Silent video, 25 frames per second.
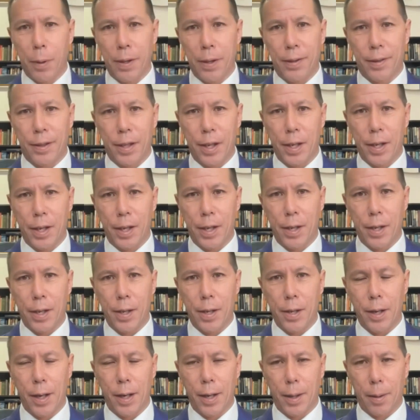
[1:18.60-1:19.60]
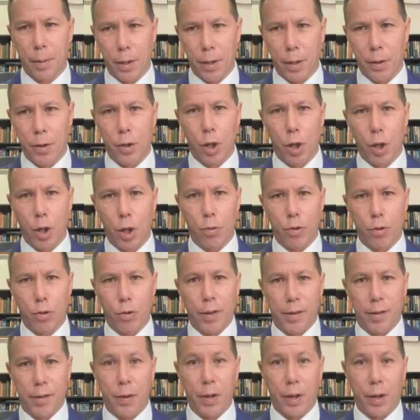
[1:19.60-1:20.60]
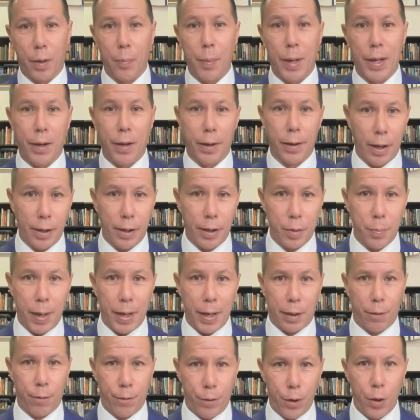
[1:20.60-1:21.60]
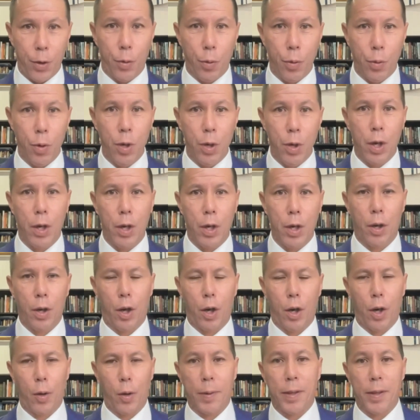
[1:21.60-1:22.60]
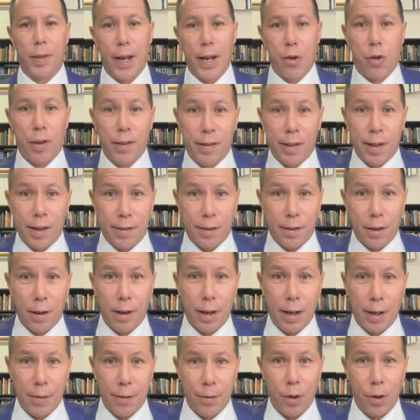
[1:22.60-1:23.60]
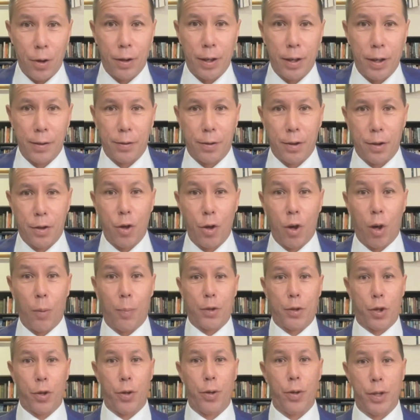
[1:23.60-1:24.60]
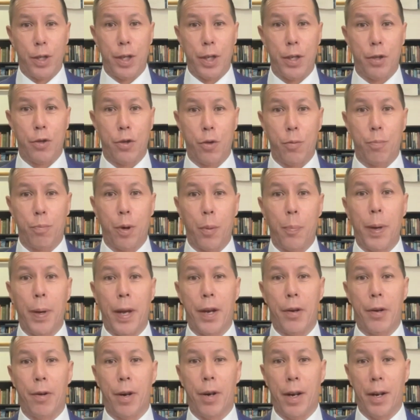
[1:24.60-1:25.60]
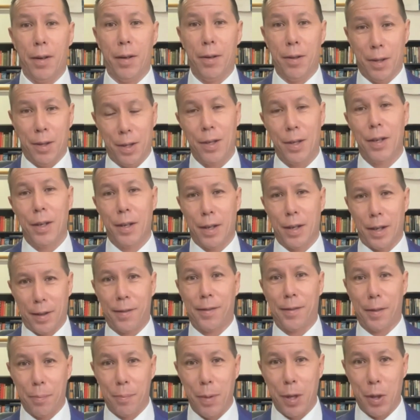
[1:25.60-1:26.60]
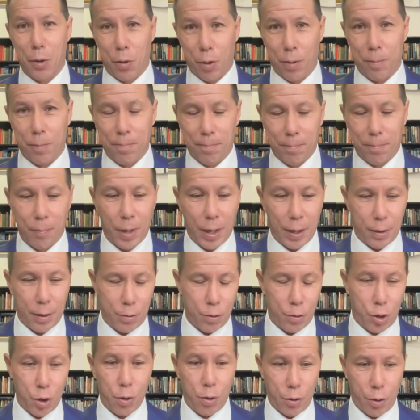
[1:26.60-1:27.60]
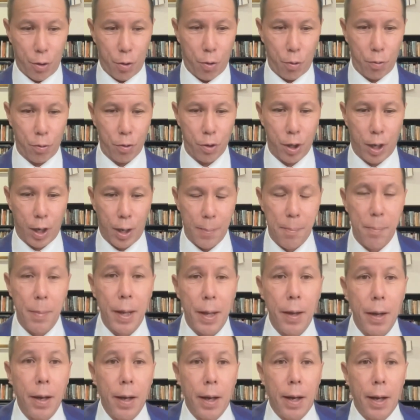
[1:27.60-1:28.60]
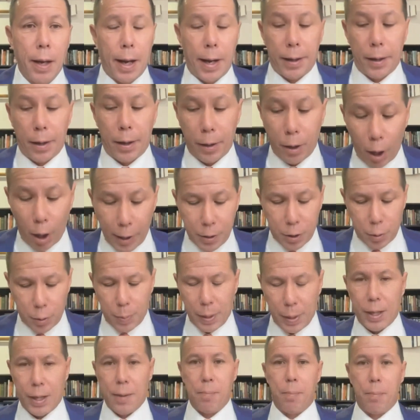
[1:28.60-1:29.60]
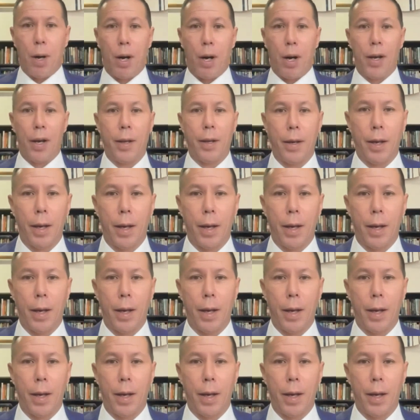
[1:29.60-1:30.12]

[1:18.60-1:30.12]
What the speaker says: with the indulgence of the committee, I'd like to make a few observations as I have not had the opportunity to prepare a submission due to the short time. And I'd like to begin by